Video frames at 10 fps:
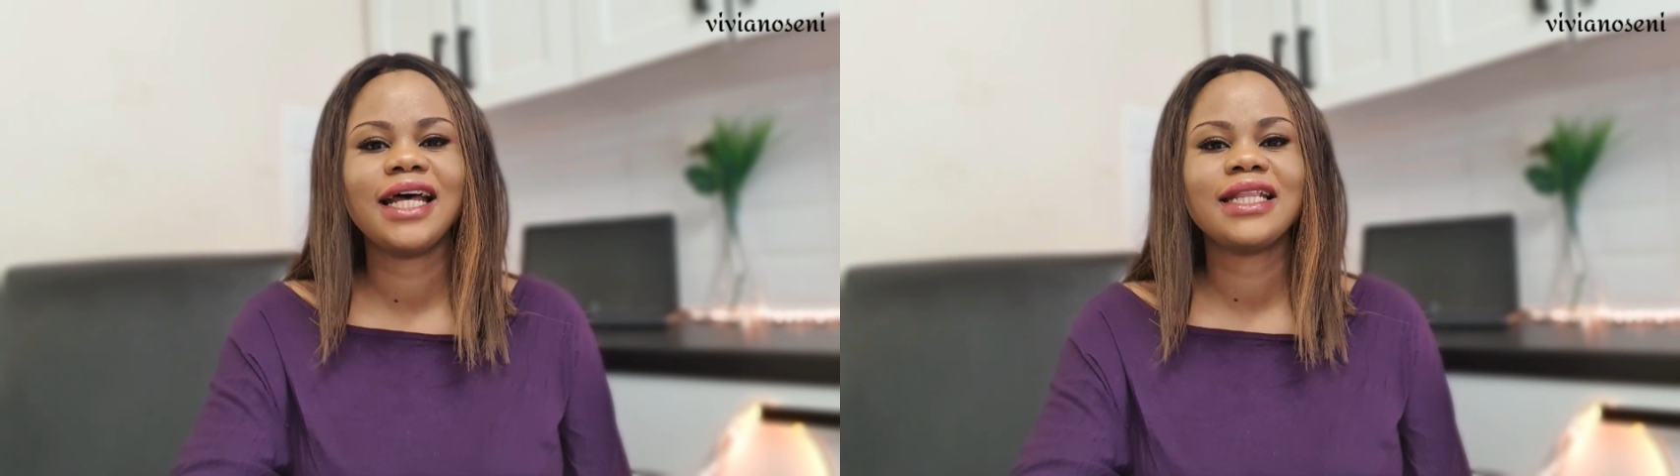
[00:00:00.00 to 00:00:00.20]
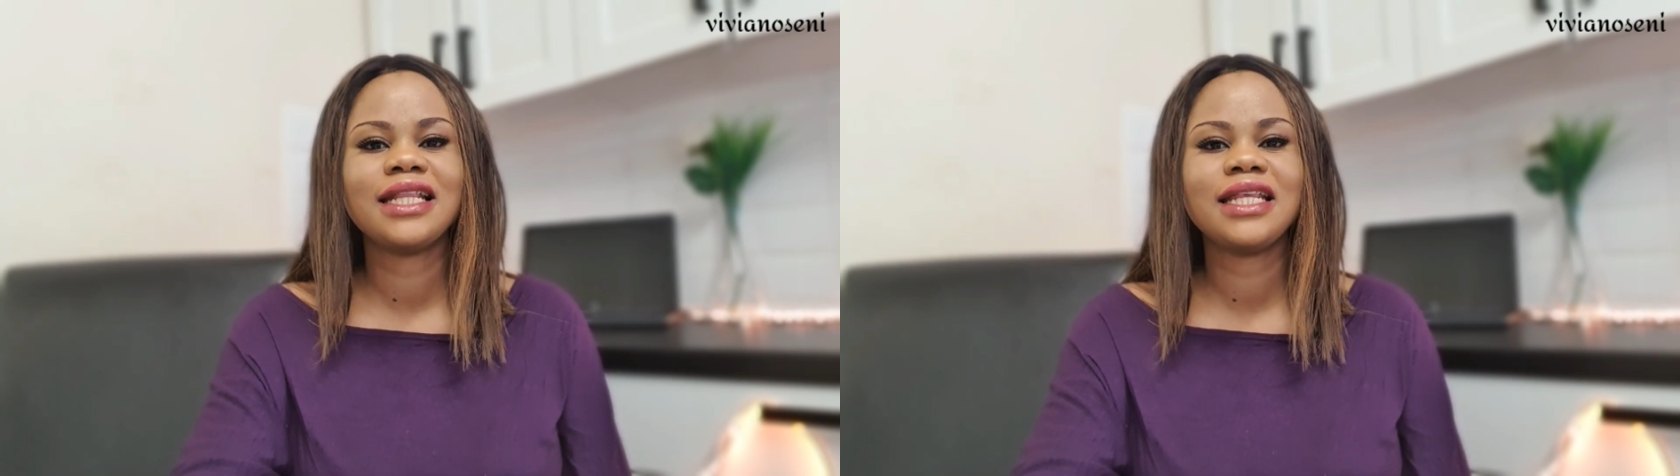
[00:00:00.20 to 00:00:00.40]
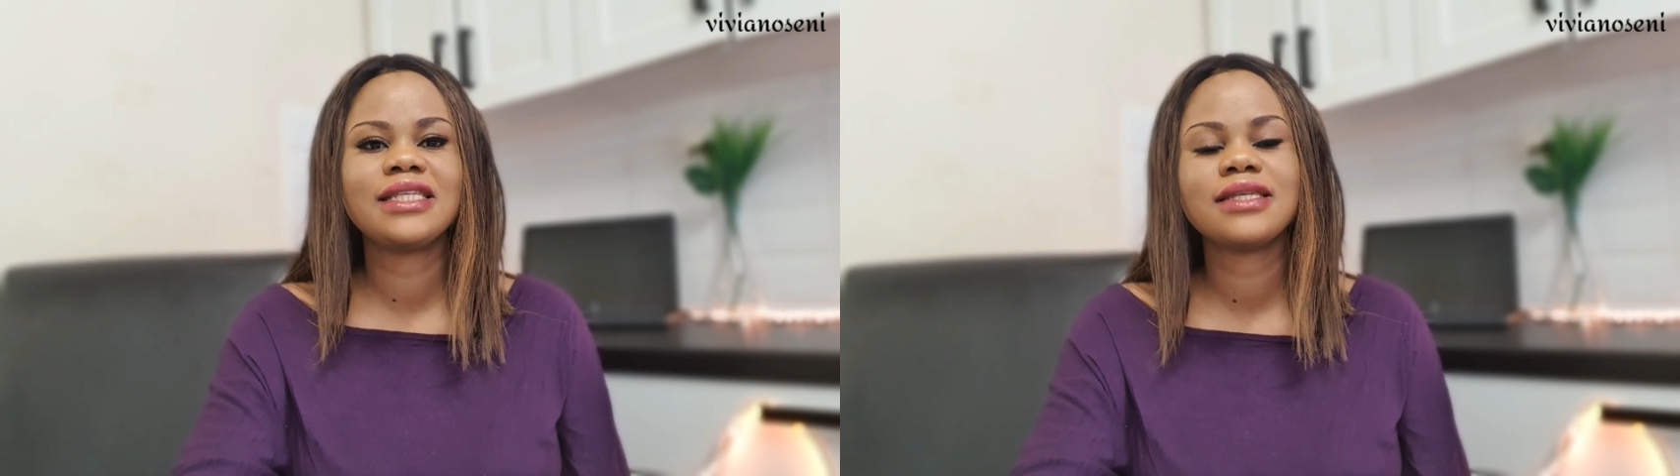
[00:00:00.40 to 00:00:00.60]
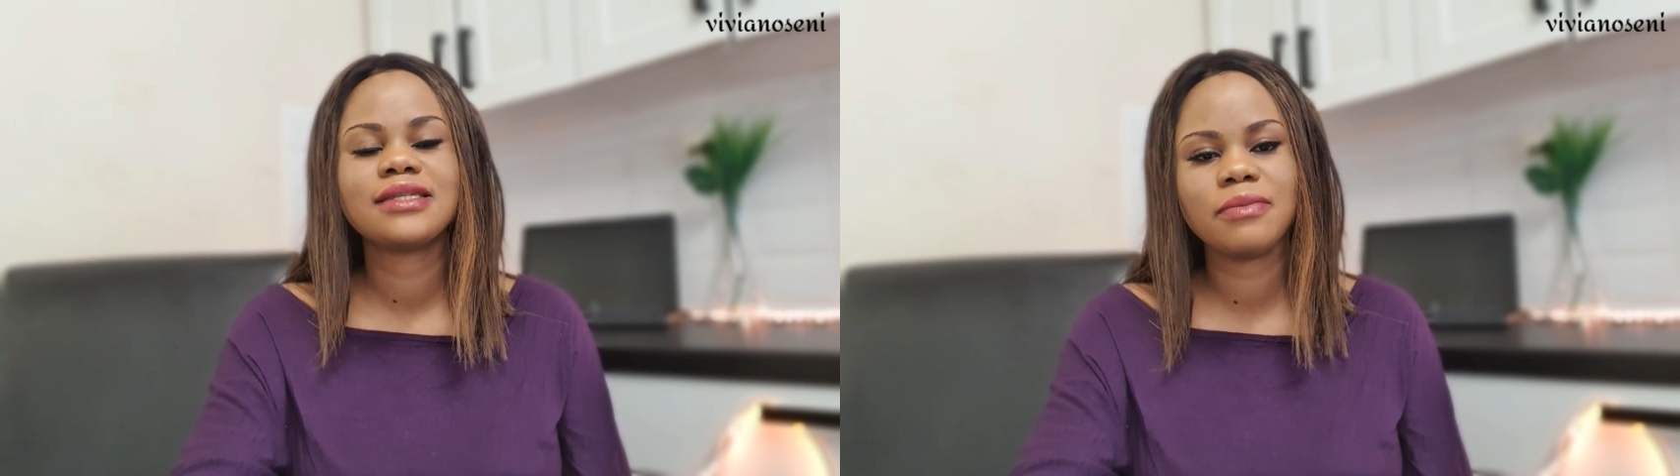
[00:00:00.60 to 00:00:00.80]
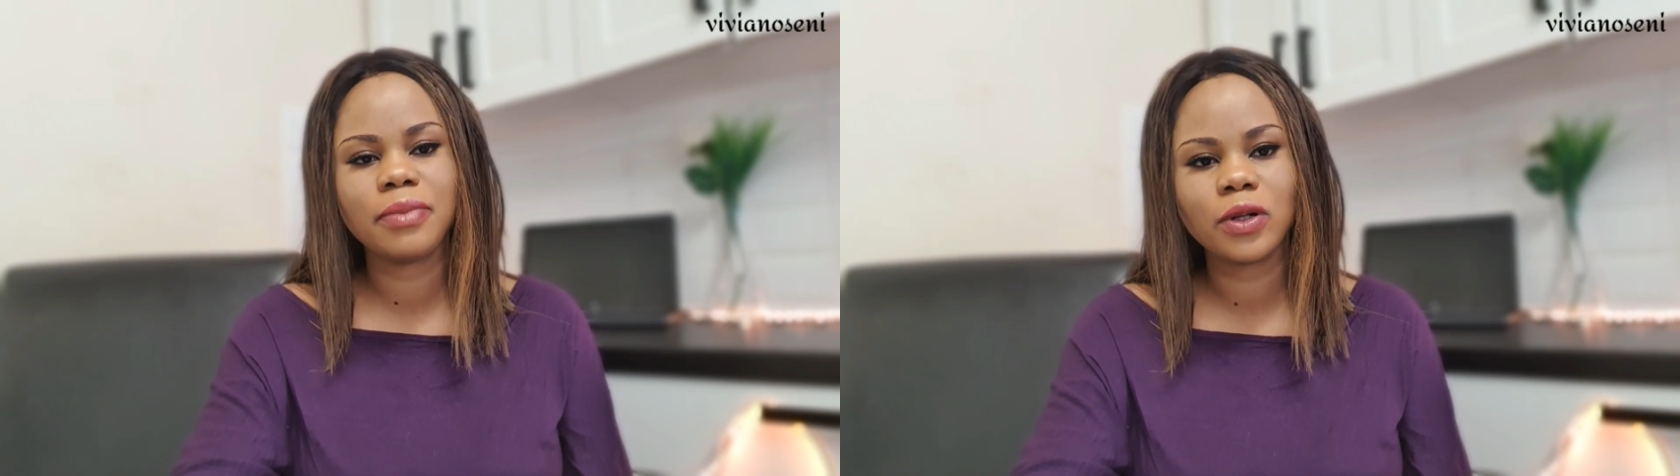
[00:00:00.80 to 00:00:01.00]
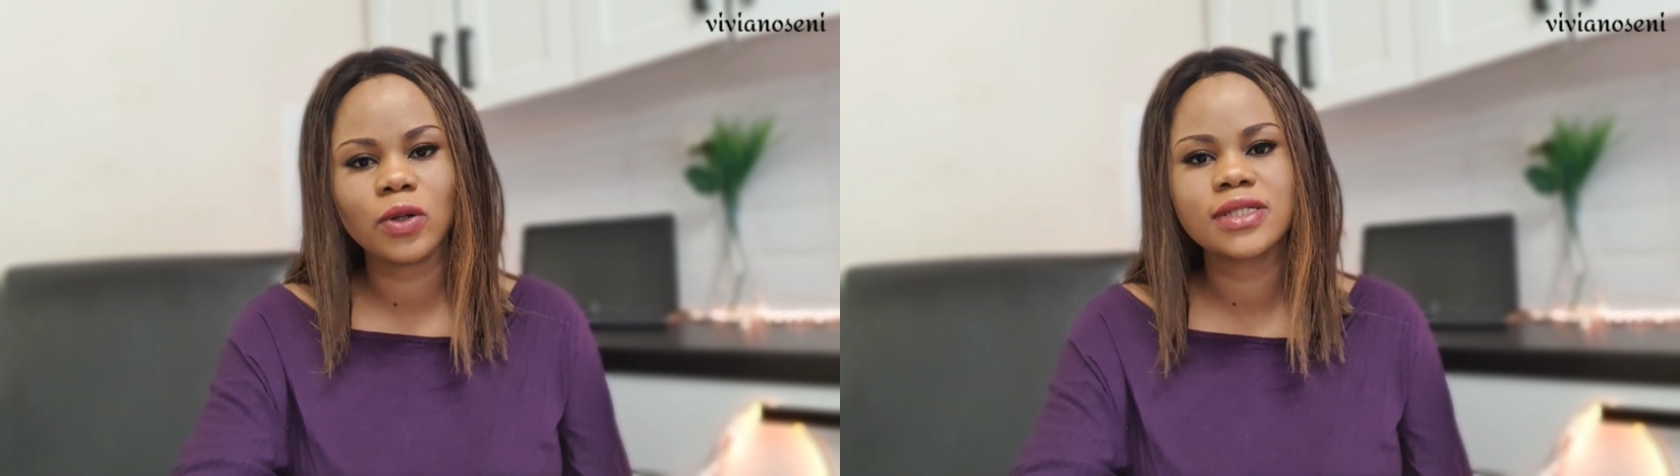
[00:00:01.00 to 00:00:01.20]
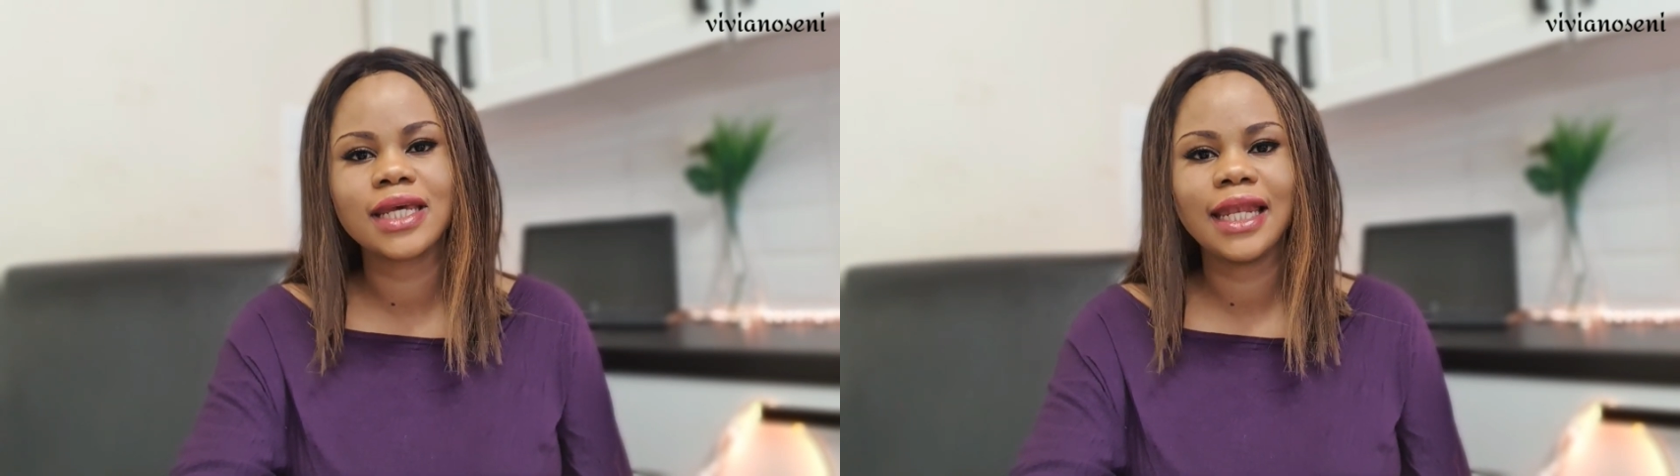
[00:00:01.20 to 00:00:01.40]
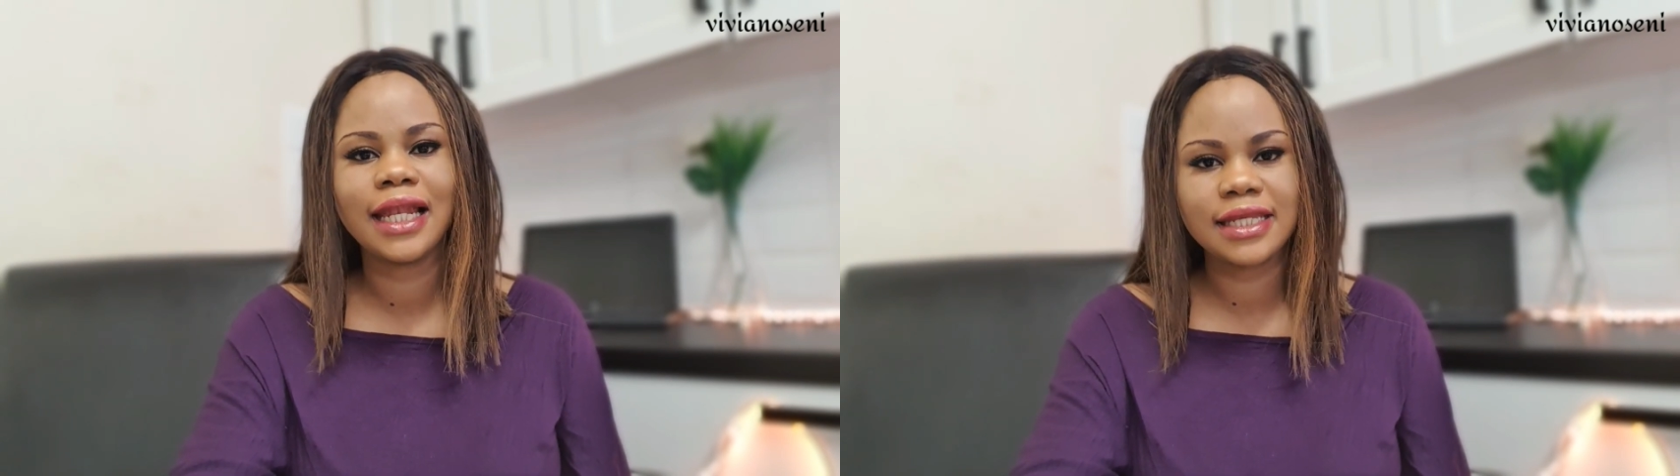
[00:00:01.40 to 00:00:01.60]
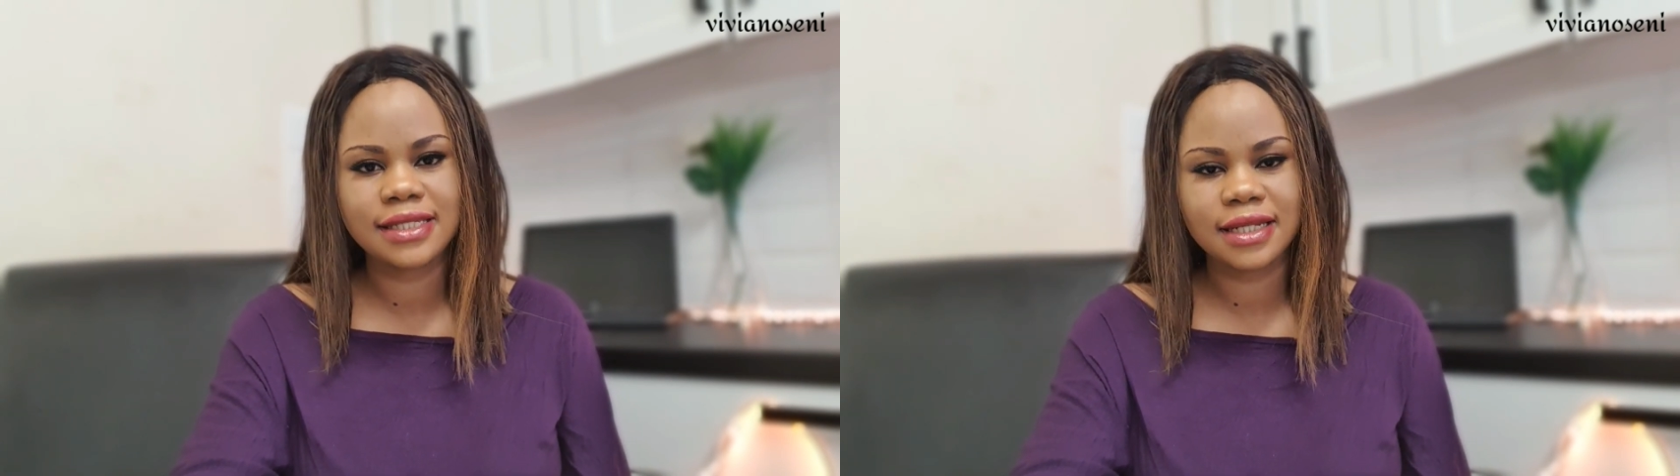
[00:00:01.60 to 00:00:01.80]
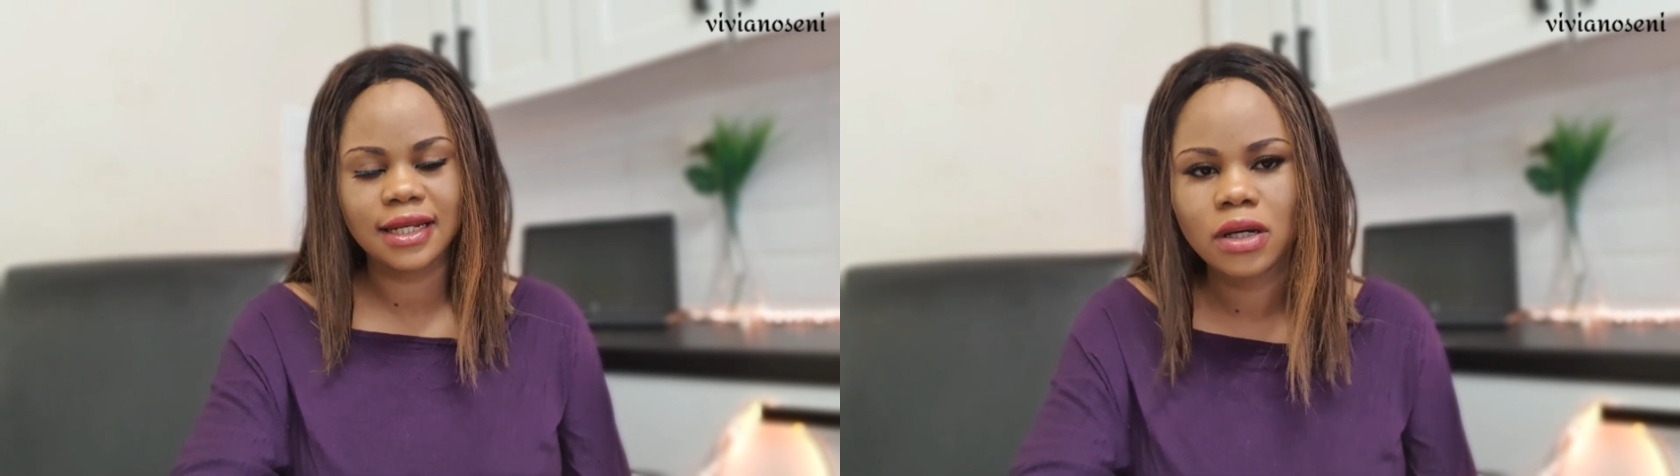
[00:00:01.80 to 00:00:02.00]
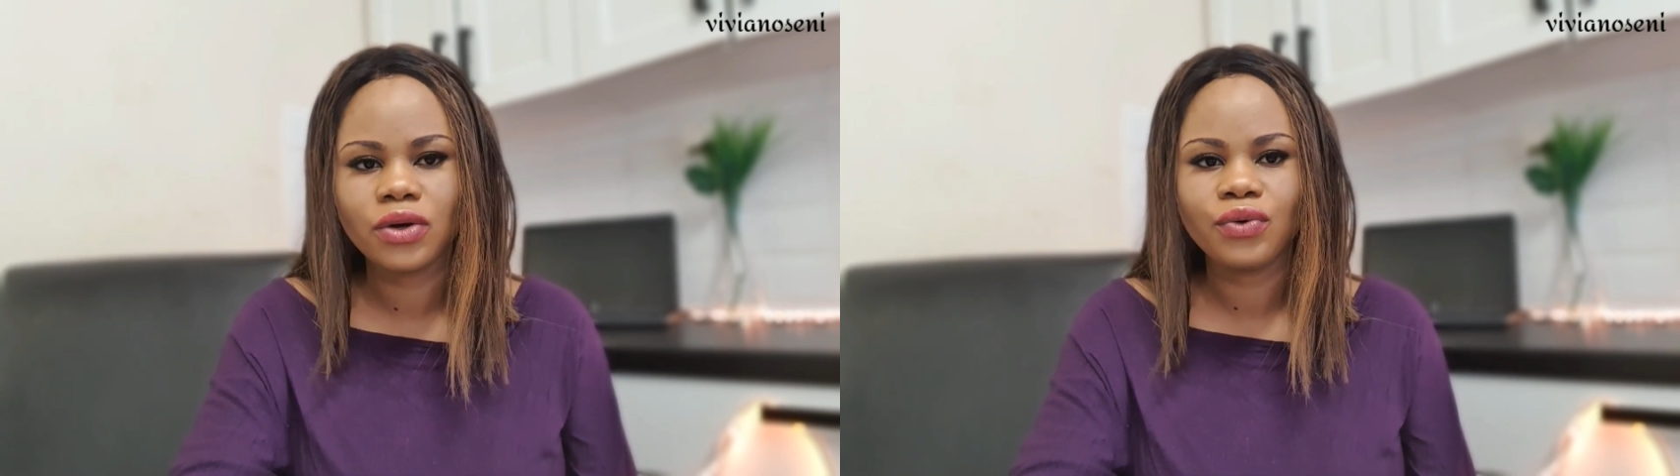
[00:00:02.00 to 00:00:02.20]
at least C+ in listening,